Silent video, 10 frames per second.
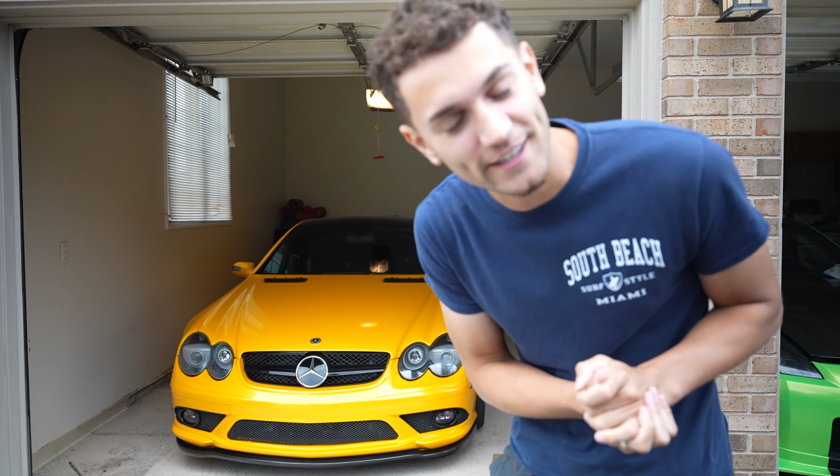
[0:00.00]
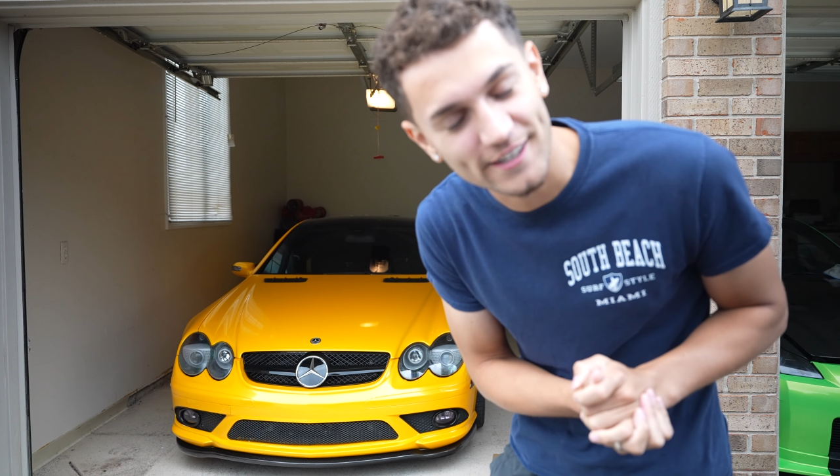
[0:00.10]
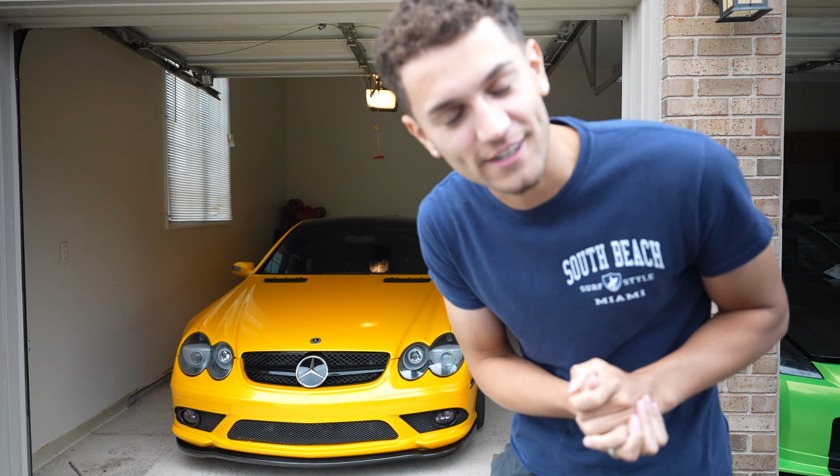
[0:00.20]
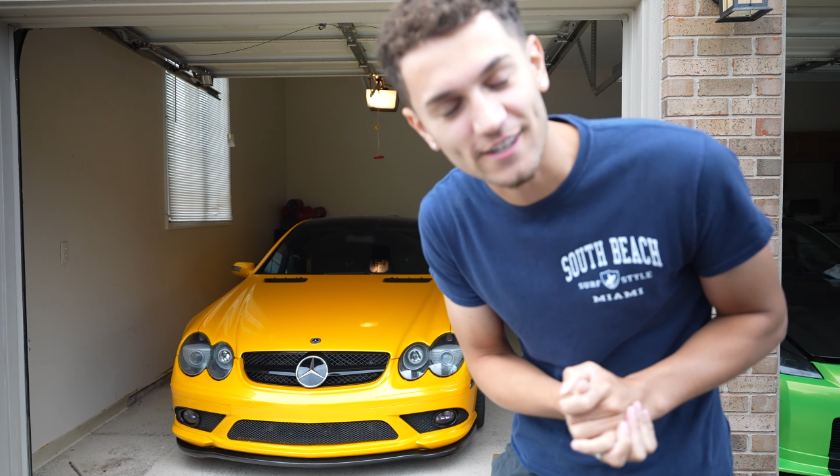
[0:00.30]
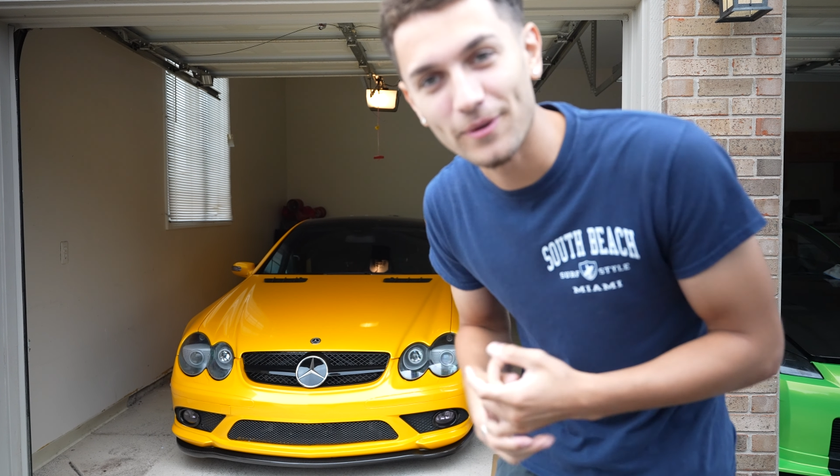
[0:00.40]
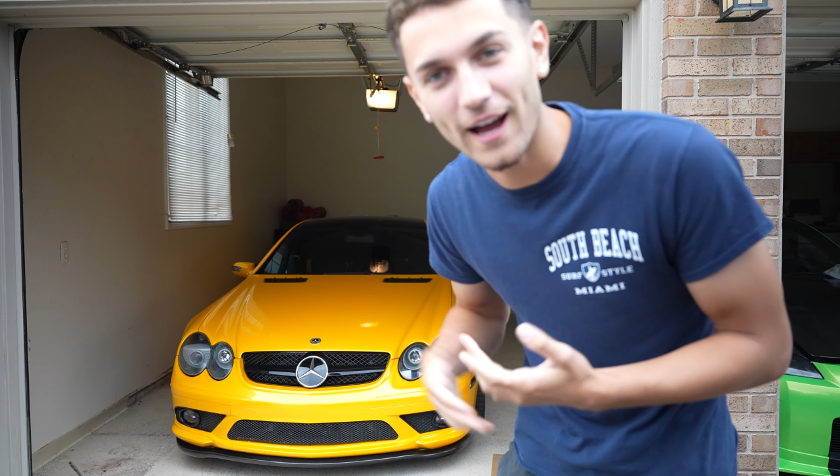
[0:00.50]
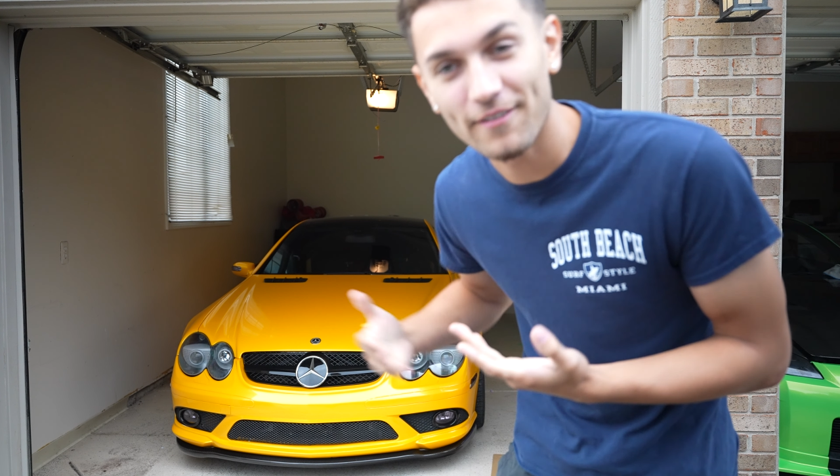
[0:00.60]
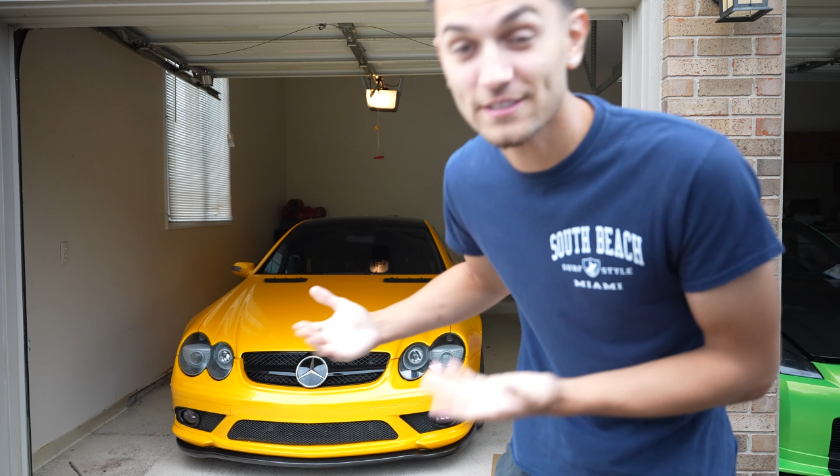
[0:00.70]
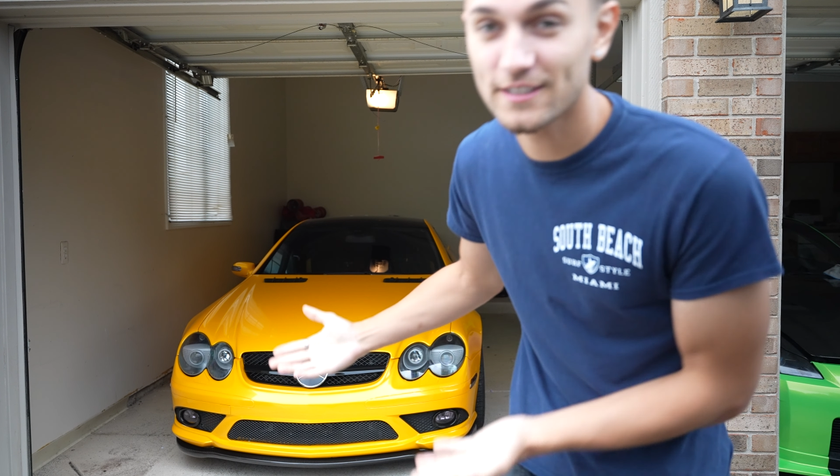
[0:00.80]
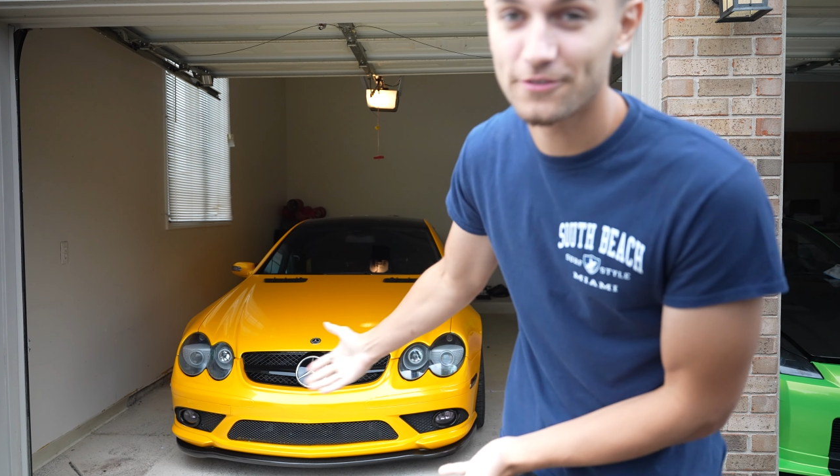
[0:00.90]
here. We
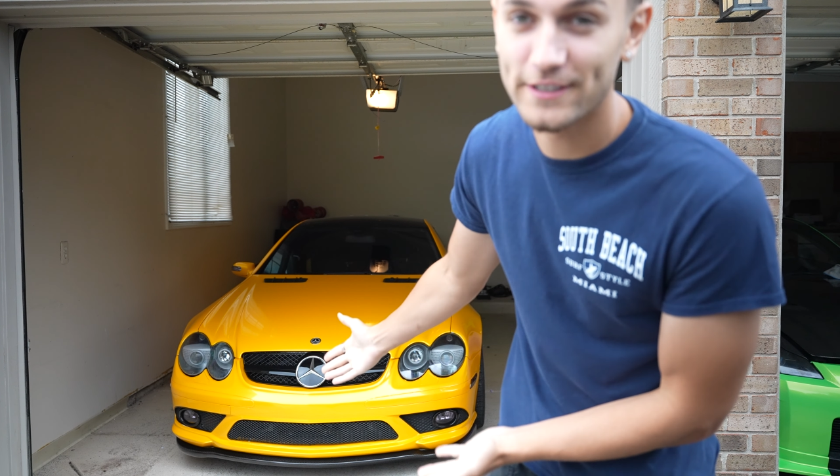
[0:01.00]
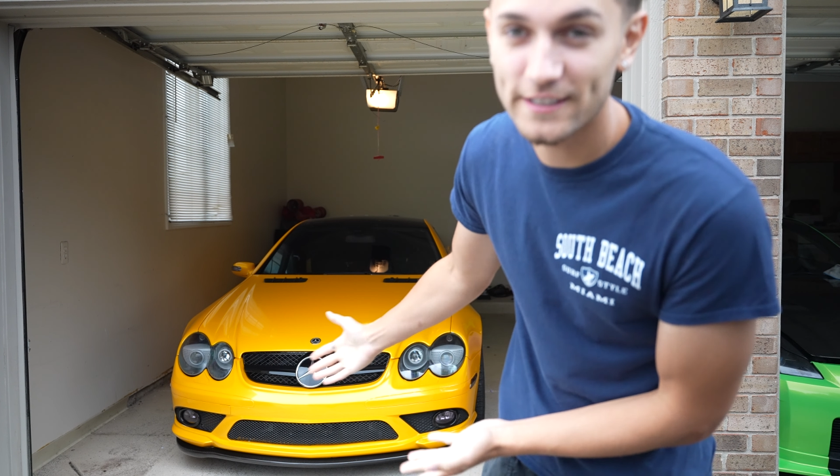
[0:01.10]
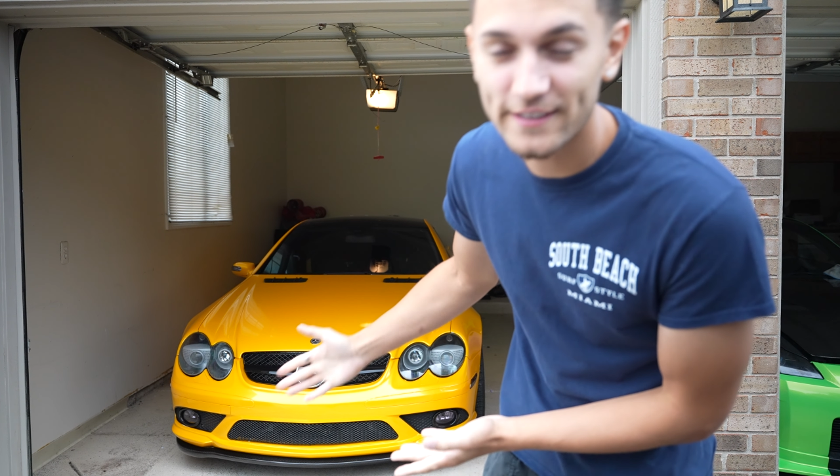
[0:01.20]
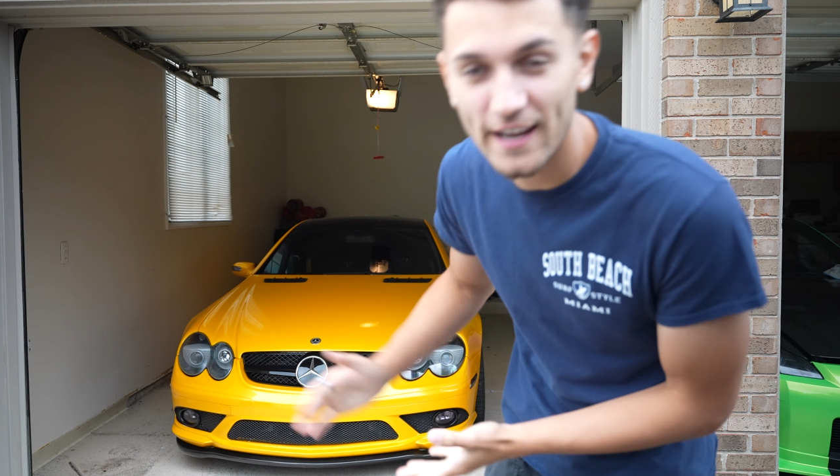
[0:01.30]
obviously redid the